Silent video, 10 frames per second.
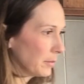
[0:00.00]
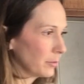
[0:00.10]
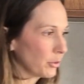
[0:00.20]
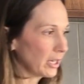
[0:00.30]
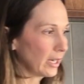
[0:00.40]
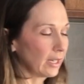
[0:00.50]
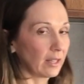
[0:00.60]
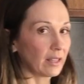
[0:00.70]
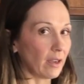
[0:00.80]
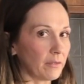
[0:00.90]
been
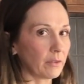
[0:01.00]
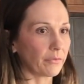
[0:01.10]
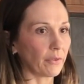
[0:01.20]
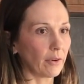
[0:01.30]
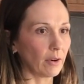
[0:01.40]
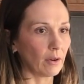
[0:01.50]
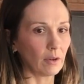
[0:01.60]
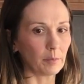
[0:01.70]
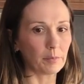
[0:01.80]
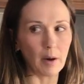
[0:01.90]
preheating the oven for
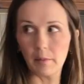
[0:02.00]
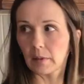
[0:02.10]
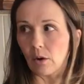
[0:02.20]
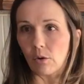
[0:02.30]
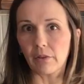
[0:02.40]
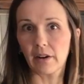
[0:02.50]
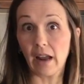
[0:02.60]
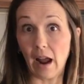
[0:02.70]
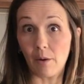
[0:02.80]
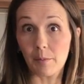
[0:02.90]
probably over an
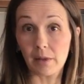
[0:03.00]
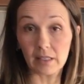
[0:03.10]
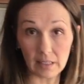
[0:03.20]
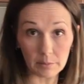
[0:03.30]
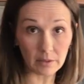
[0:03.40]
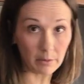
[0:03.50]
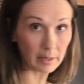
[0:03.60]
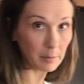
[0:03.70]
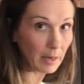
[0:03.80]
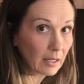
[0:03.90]
hour because I was
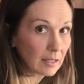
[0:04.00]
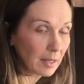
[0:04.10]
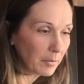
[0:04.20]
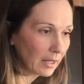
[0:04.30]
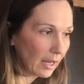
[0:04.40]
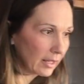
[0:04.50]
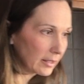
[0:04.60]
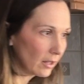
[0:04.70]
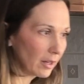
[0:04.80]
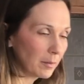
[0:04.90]
already baking something ahead
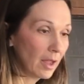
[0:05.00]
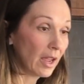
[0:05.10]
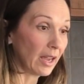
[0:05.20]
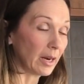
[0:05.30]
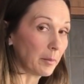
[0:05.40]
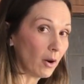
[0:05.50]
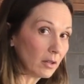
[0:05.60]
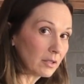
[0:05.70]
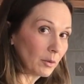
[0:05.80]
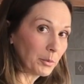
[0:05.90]
of time, and I'm
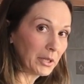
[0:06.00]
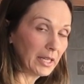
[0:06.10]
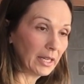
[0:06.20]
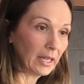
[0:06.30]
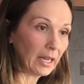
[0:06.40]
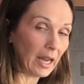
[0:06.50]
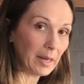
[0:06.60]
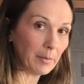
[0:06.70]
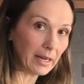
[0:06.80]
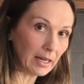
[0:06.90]
also preheating
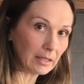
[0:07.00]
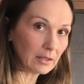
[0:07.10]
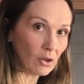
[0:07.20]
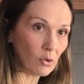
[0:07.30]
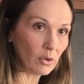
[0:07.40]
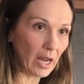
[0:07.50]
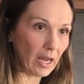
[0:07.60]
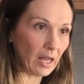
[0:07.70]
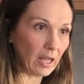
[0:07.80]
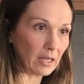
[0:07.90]
a baking stone
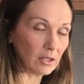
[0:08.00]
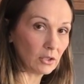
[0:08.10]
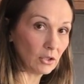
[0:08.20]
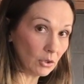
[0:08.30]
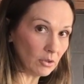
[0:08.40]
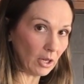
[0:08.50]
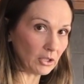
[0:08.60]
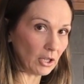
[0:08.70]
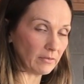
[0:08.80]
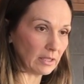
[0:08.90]
and 2
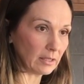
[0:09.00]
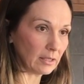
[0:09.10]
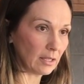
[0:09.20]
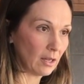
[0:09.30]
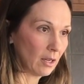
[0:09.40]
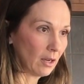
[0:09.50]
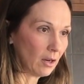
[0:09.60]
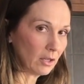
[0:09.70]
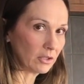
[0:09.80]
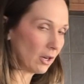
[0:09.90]
Dutch ovens
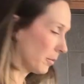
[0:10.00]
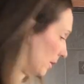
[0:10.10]
on top